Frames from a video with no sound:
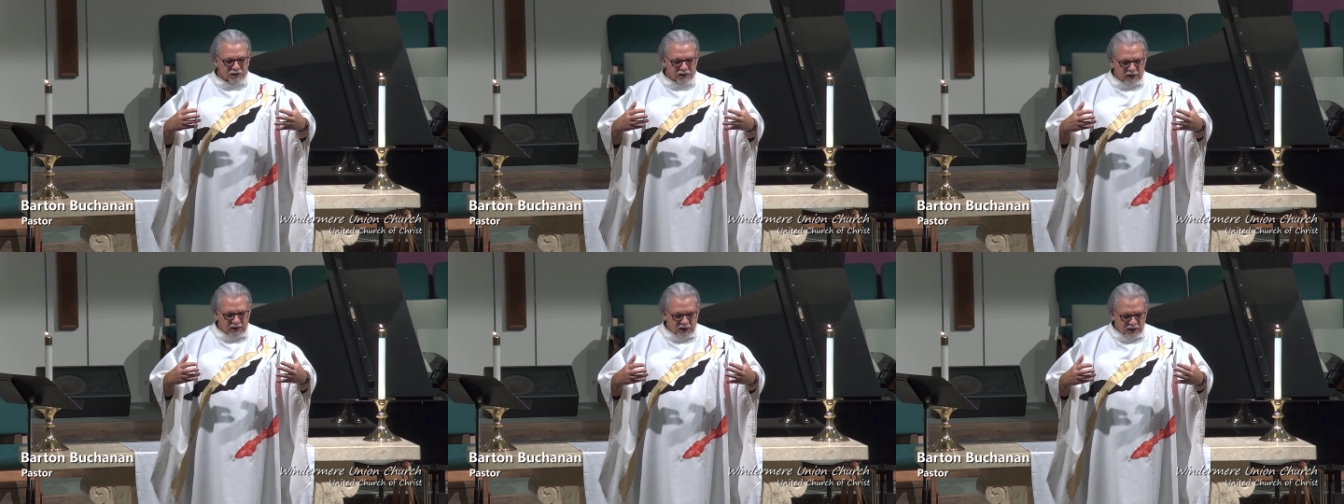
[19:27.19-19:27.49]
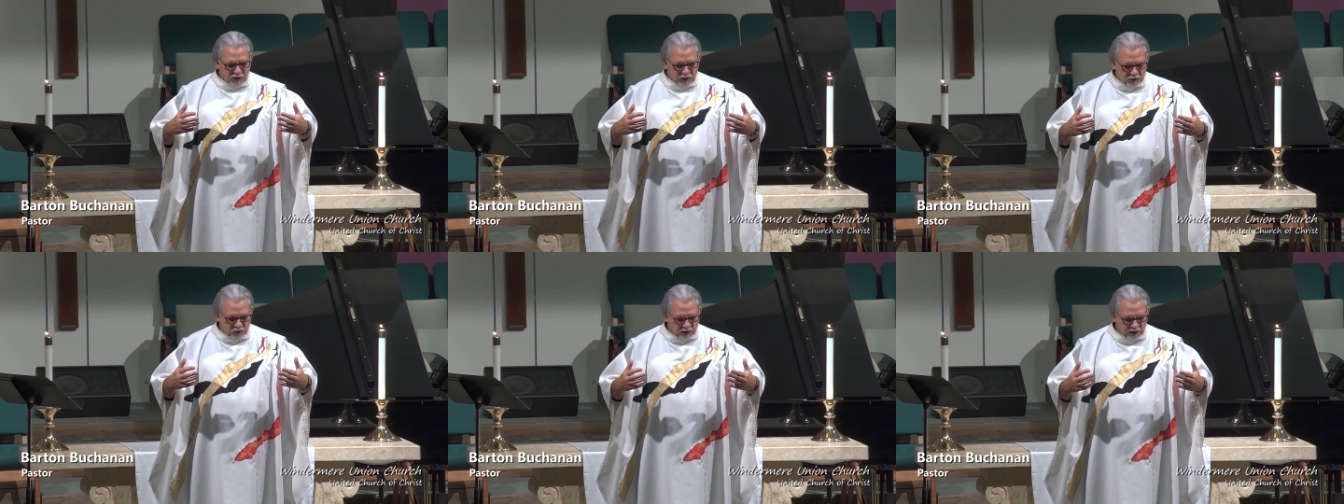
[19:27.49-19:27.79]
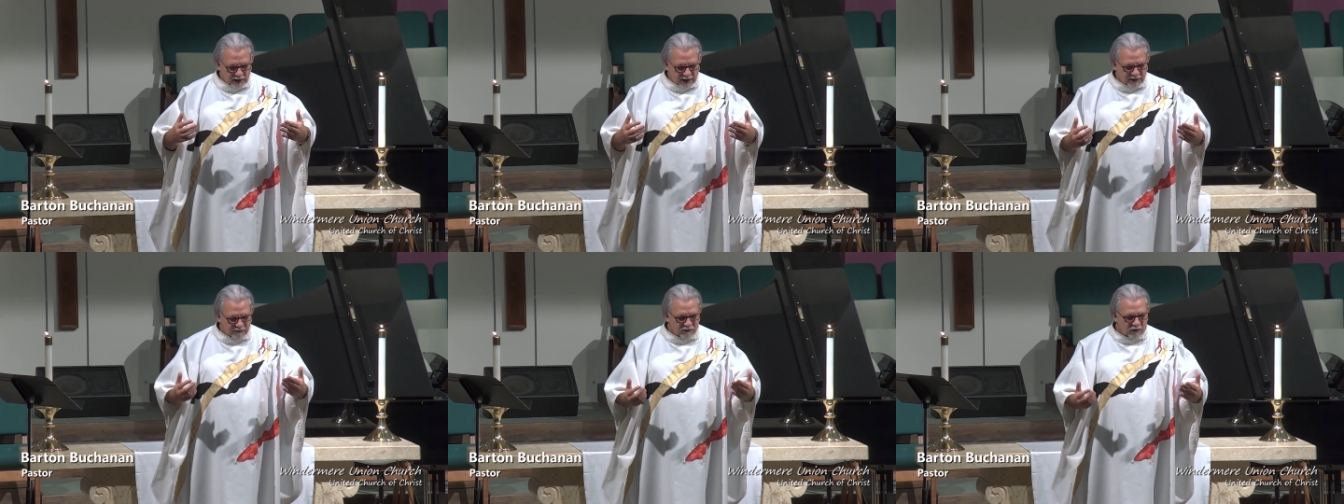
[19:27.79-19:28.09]
in your
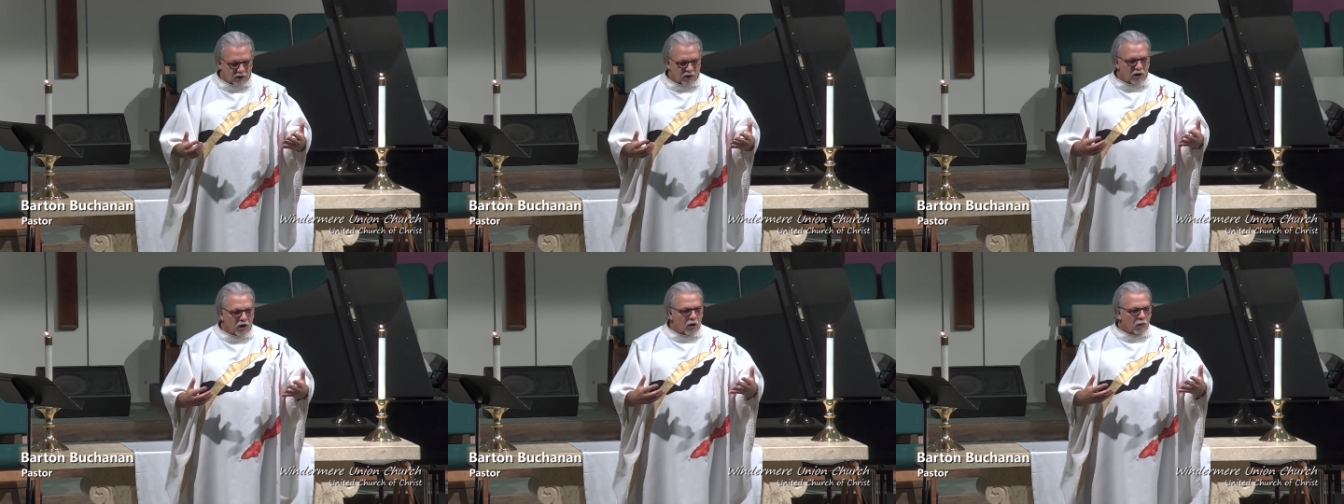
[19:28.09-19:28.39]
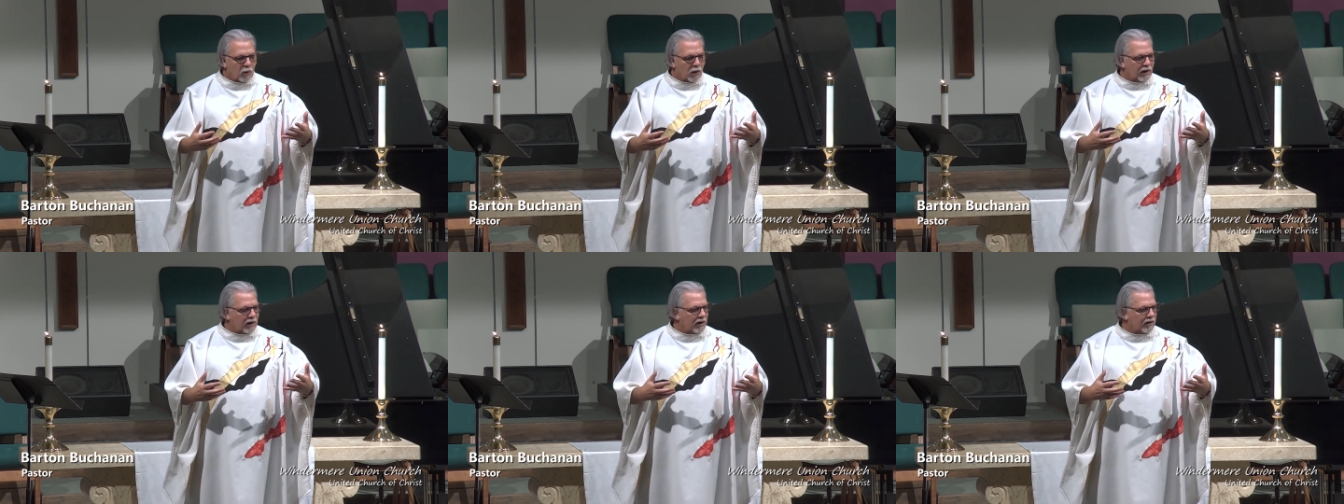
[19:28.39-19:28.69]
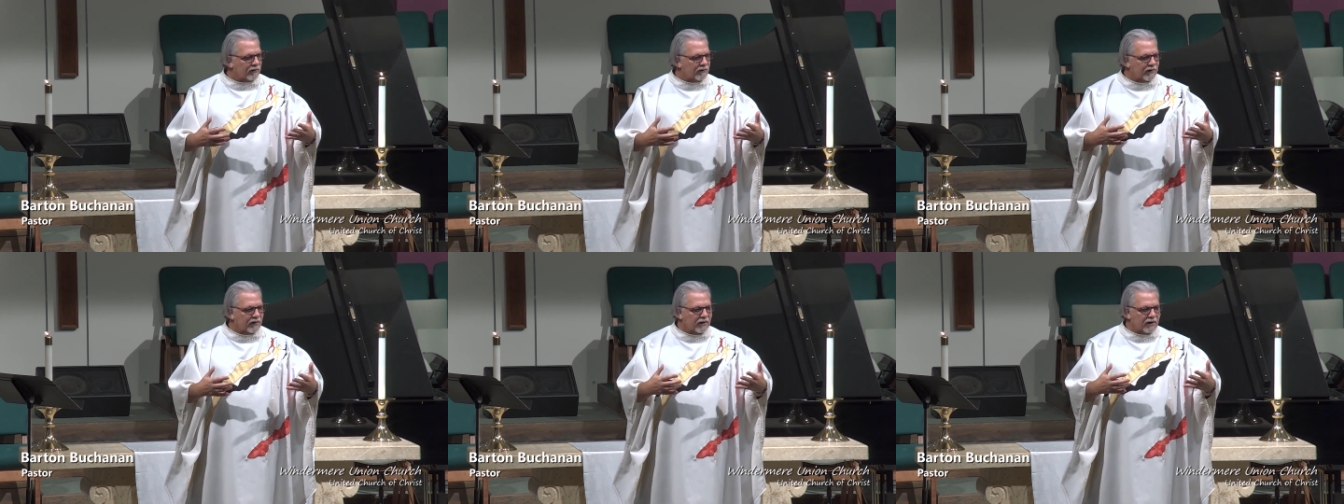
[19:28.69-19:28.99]
life are,
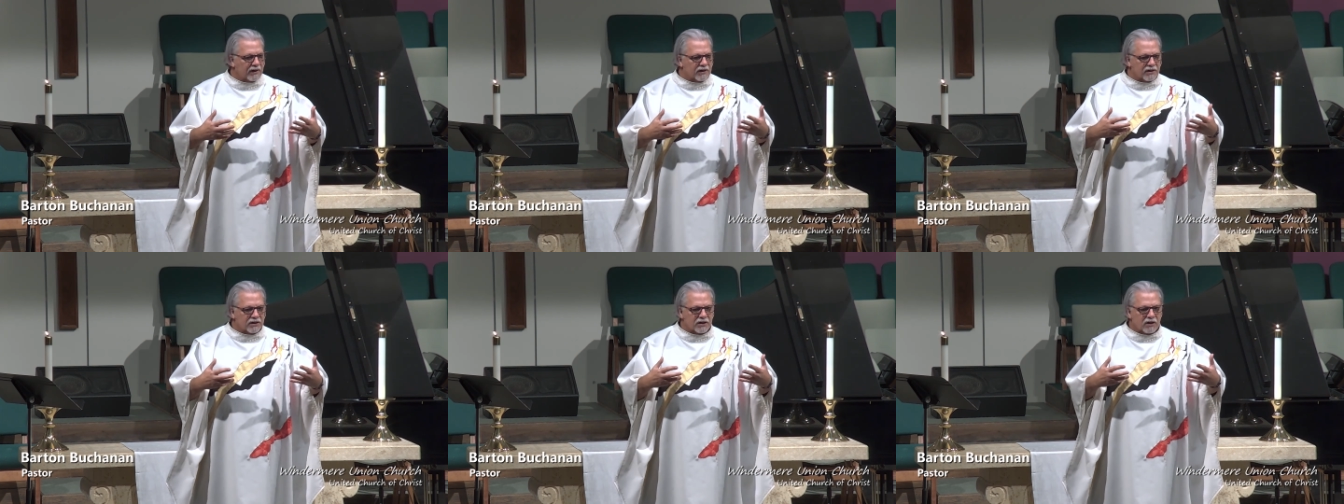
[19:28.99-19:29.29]
whatever is,